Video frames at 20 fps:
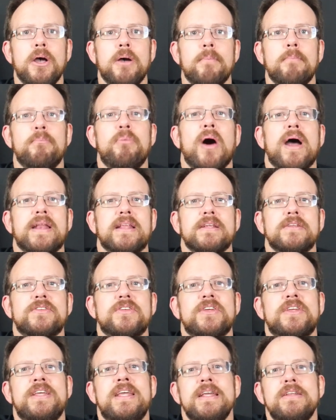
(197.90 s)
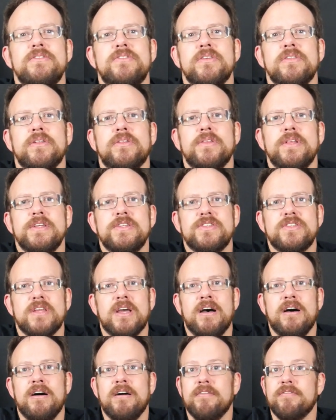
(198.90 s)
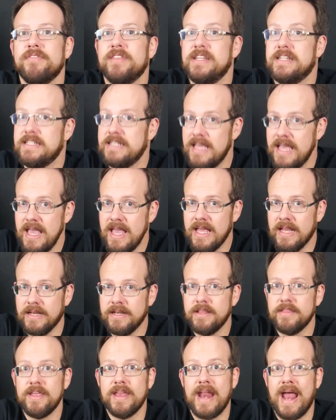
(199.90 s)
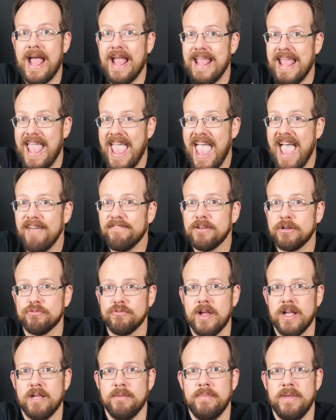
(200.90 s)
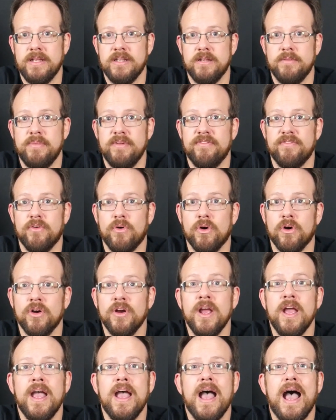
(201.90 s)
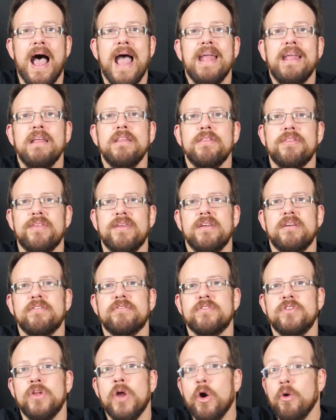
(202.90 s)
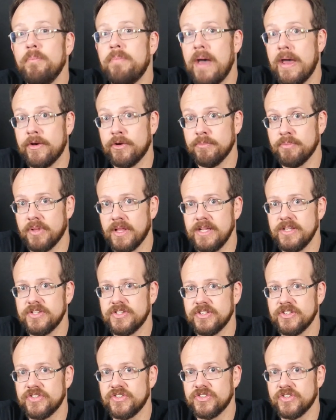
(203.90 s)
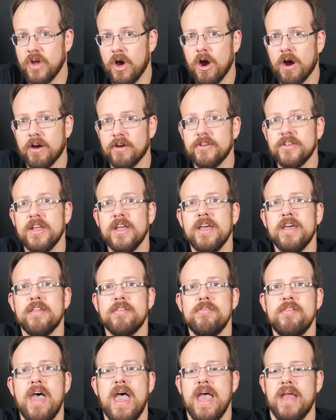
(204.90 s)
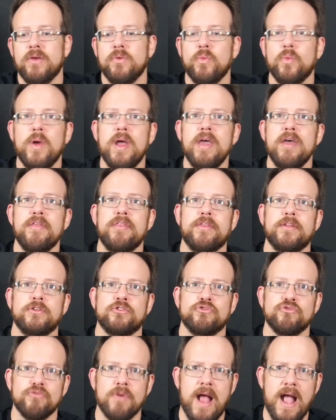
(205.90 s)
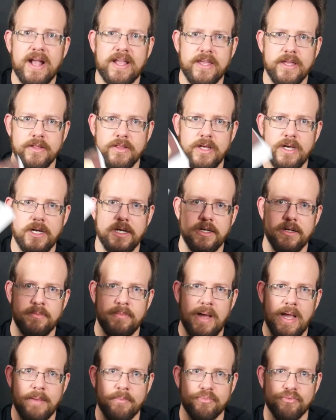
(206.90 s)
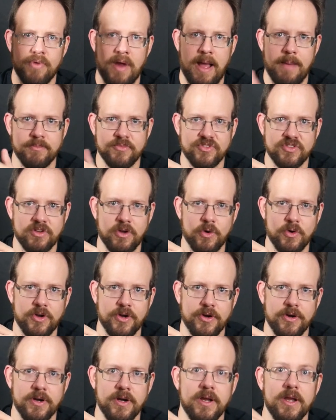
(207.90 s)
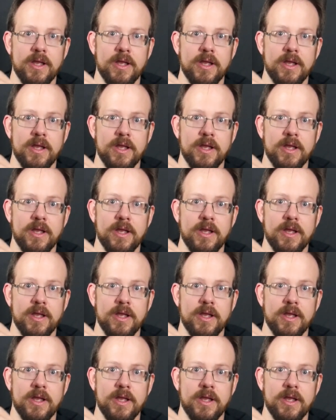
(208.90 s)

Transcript: But to get to the list of the 10 that I haven't recommended before, I can think of no better place to start than with Dracula by Bram Stoker.